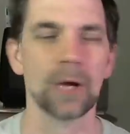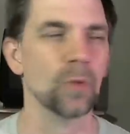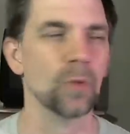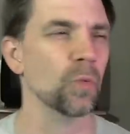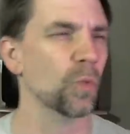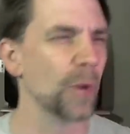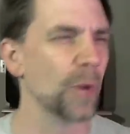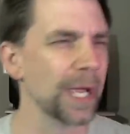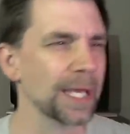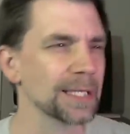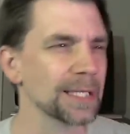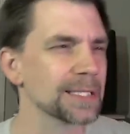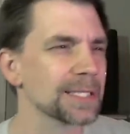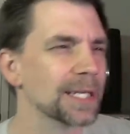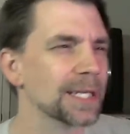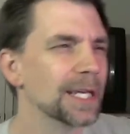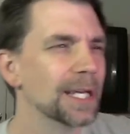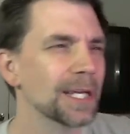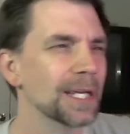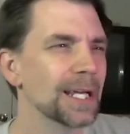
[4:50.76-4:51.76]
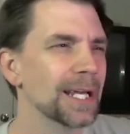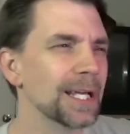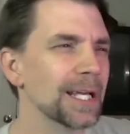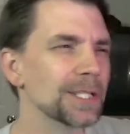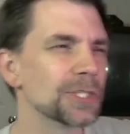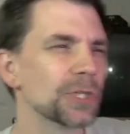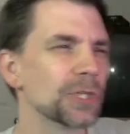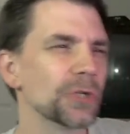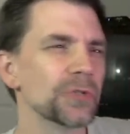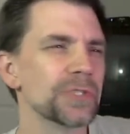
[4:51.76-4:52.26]
wait,
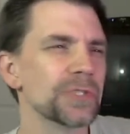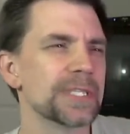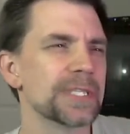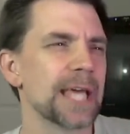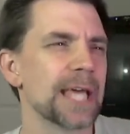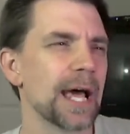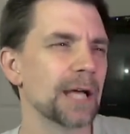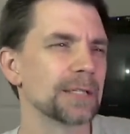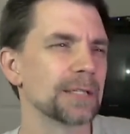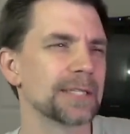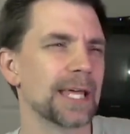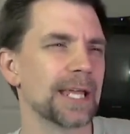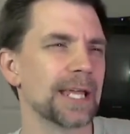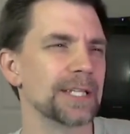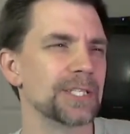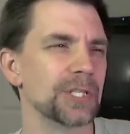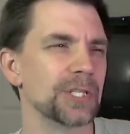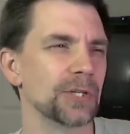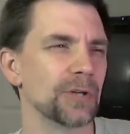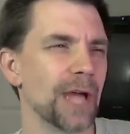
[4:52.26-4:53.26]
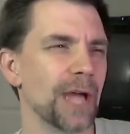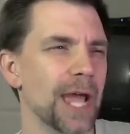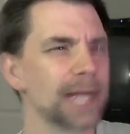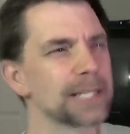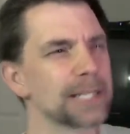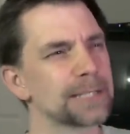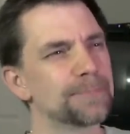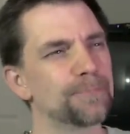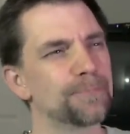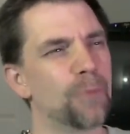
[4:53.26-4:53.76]
it turns out that it's your
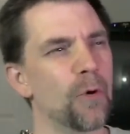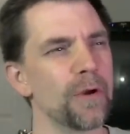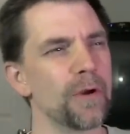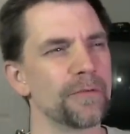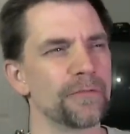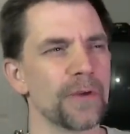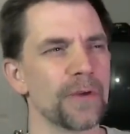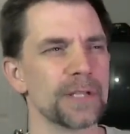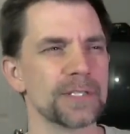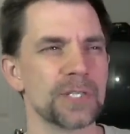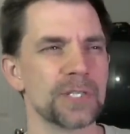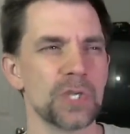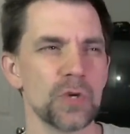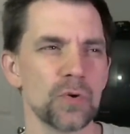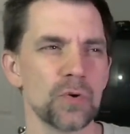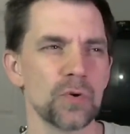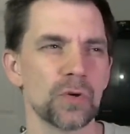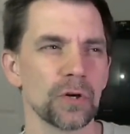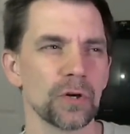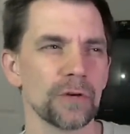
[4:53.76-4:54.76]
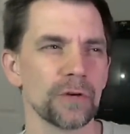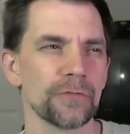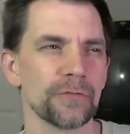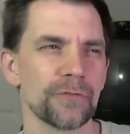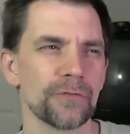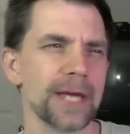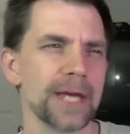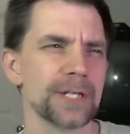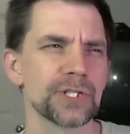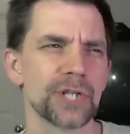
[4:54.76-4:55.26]
ex-boyfriend's new
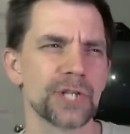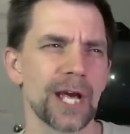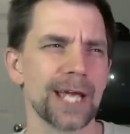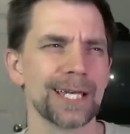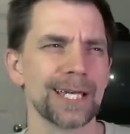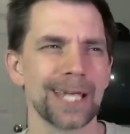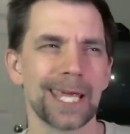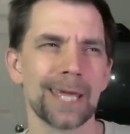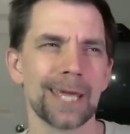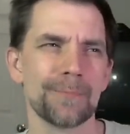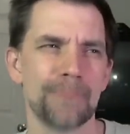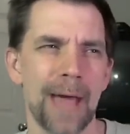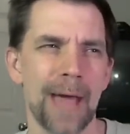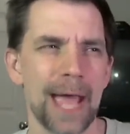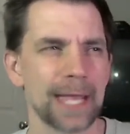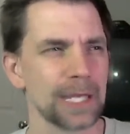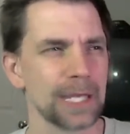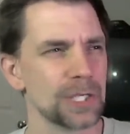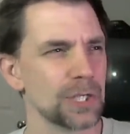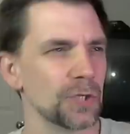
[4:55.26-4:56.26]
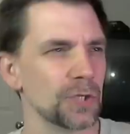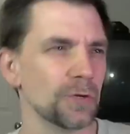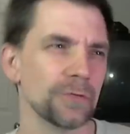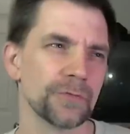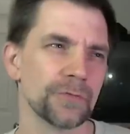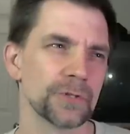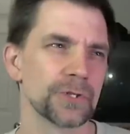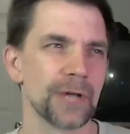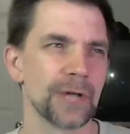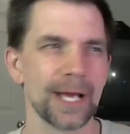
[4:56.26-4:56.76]
girlfriend trying to get back at you
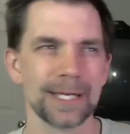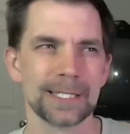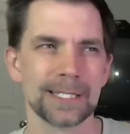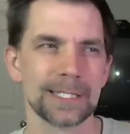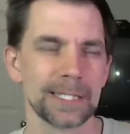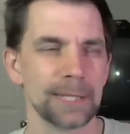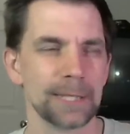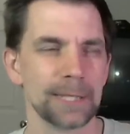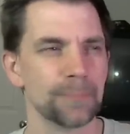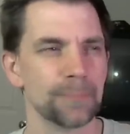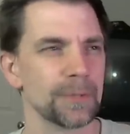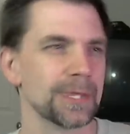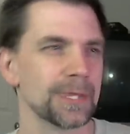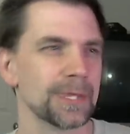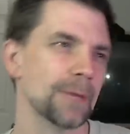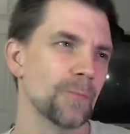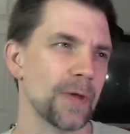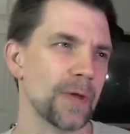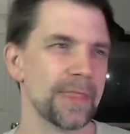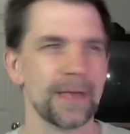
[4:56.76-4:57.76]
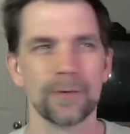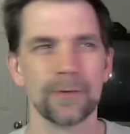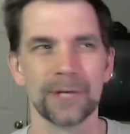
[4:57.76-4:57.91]
for trying to sleep with him while they were